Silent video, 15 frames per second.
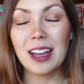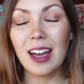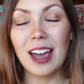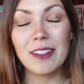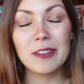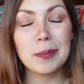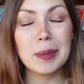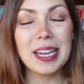
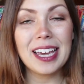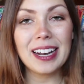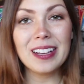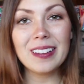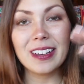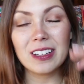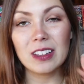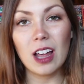I've been
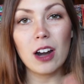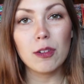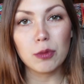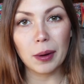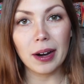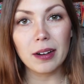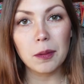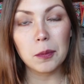getting like a lot of
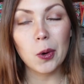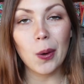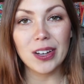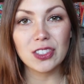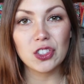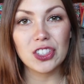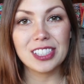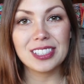random
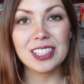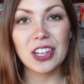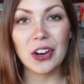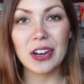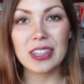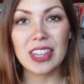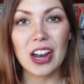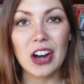questions
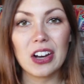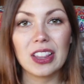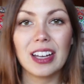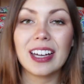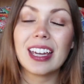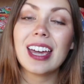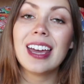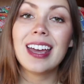here and there
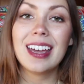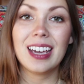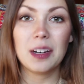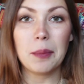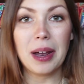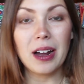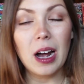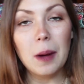like
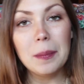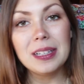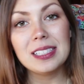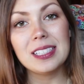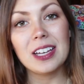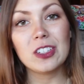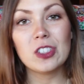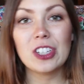in my comment
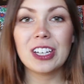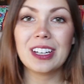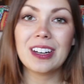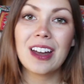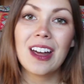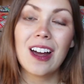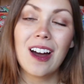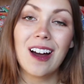section,